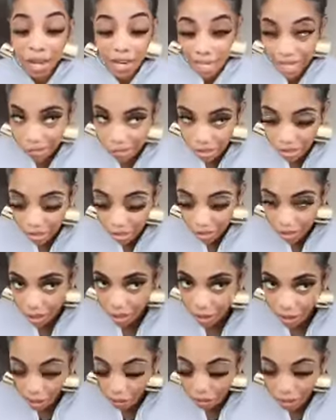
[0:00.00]
packing that much. I'm
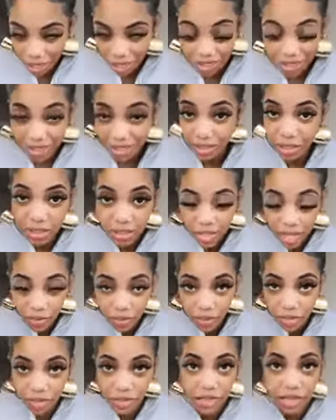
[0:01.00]
like, I'm like
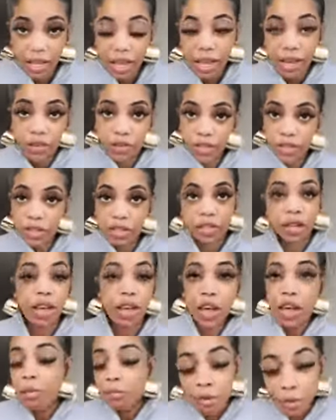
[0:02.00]
7, 10 outfits.
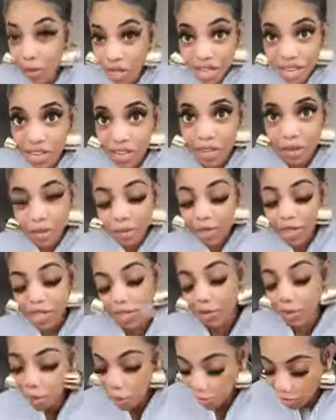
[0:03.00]
But we good. We
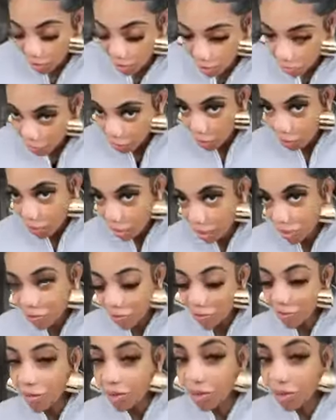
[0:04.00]
good. We should be good. You said 7,